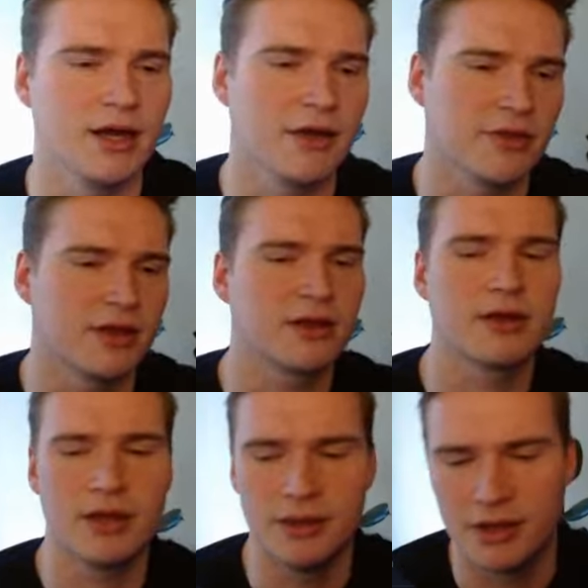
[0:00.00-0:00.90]
I think
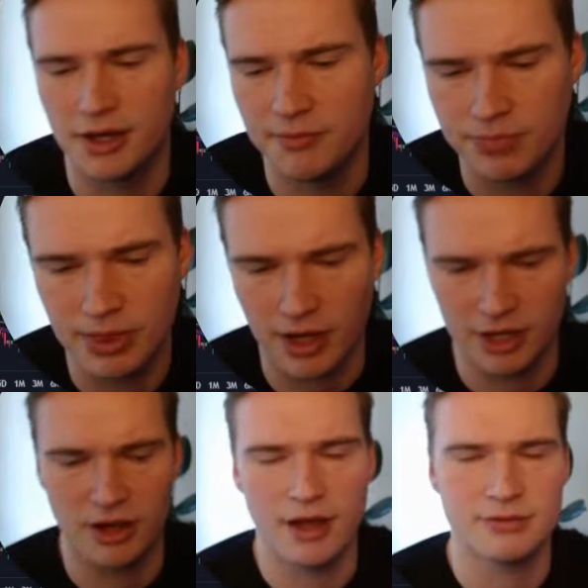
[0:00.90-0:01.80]
in
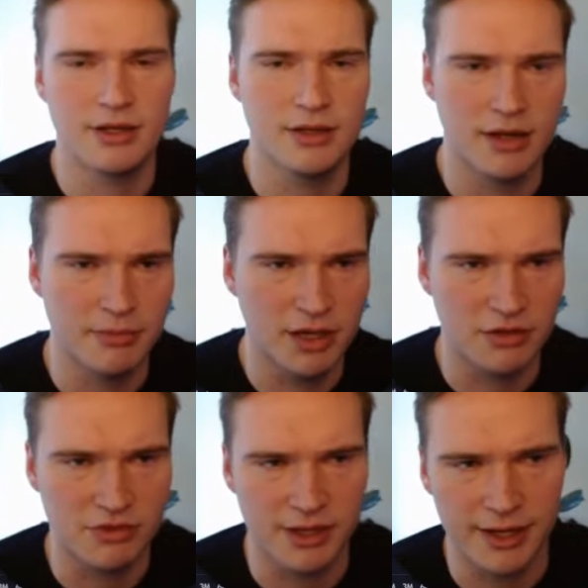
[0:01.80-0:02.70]
the middle
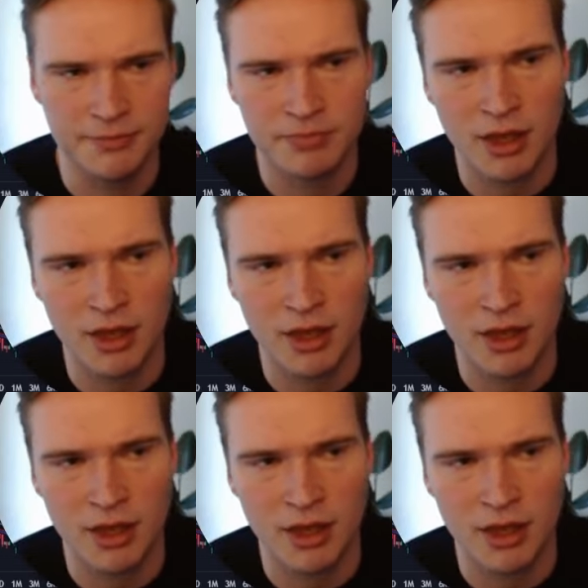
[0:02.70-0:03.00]
of the day,